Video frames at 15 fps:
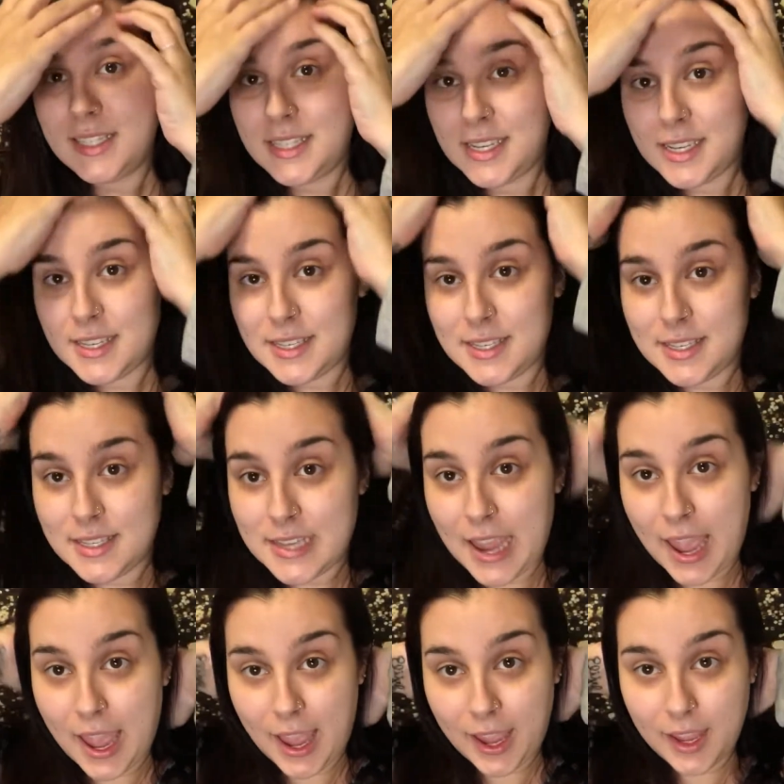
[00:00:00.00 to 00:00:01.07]

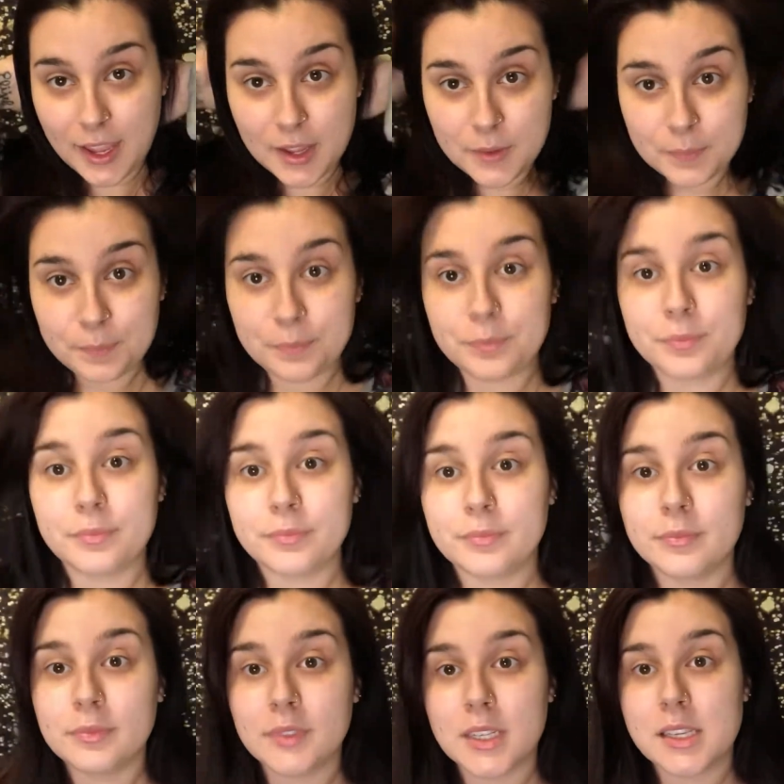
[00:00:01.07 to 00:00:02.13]
Today
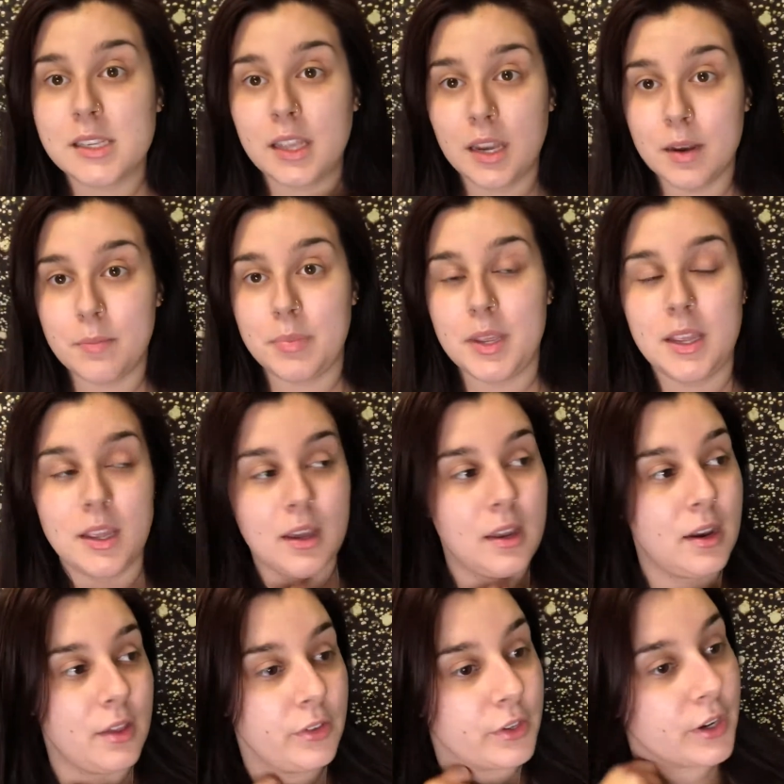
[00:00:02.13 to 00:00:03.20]
is gonna be
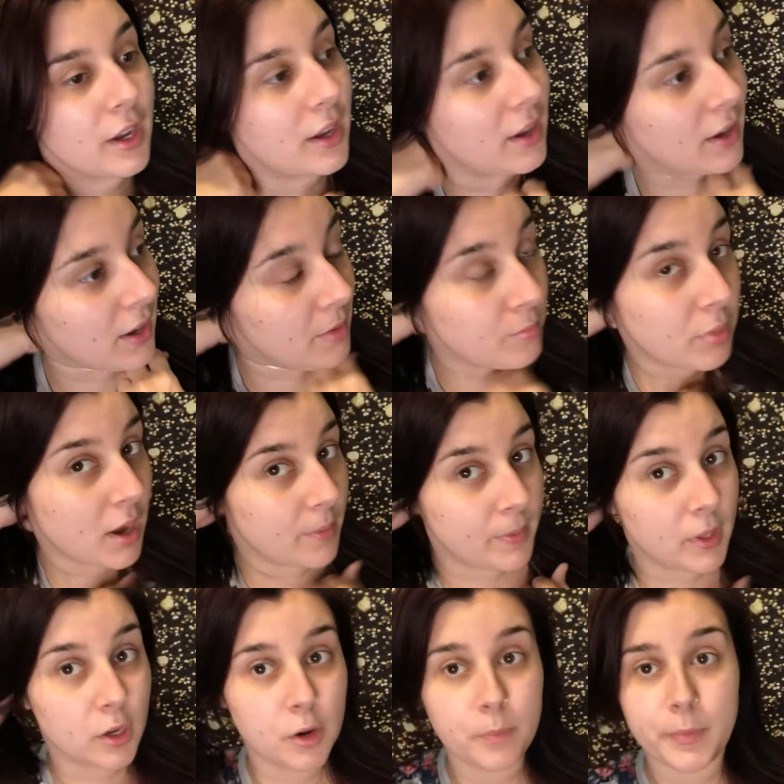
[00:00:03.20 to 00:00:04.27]
another
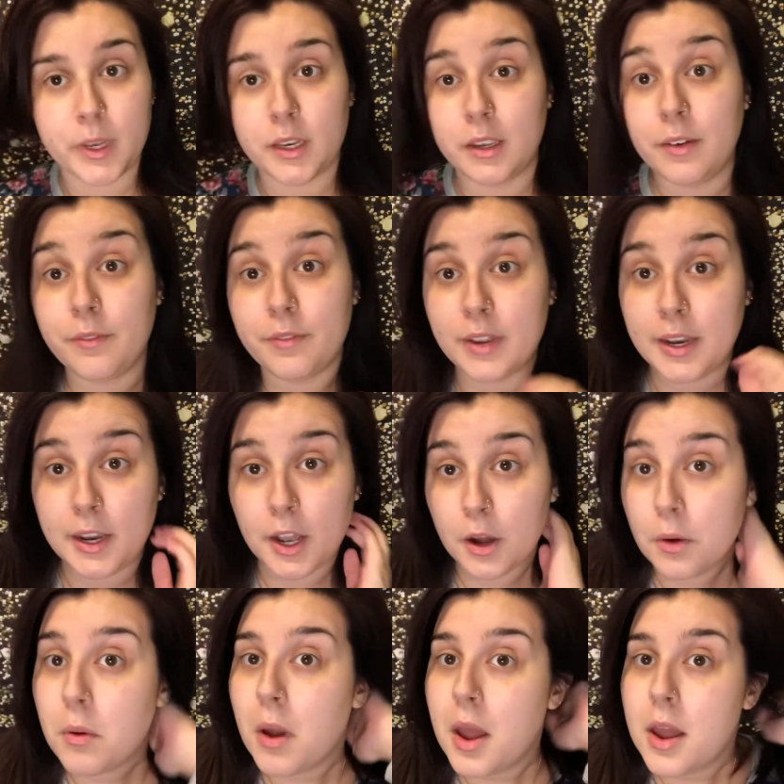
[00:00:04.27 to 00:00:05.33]
unpopular opinion
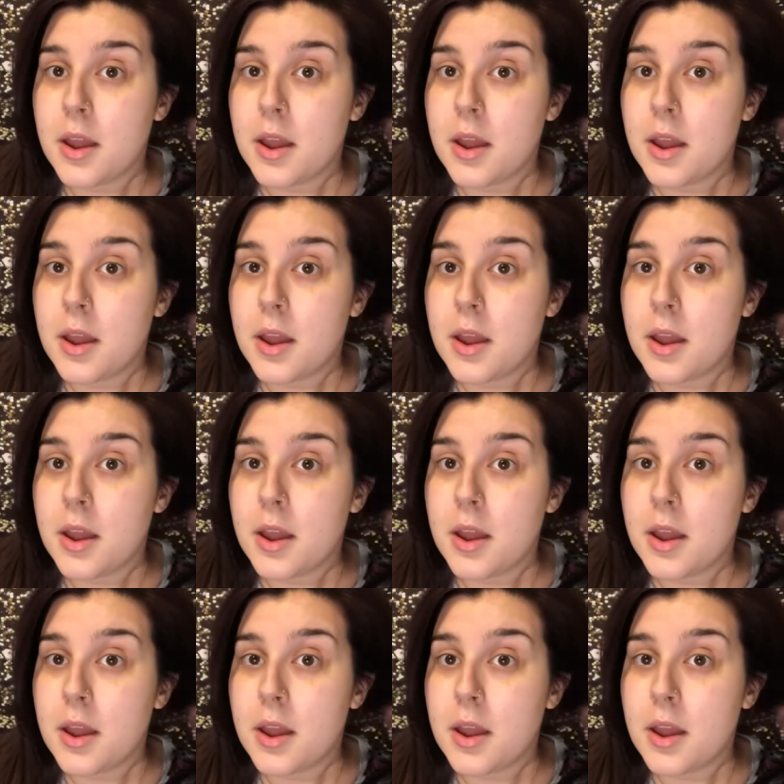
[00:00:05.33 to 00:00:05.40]
video.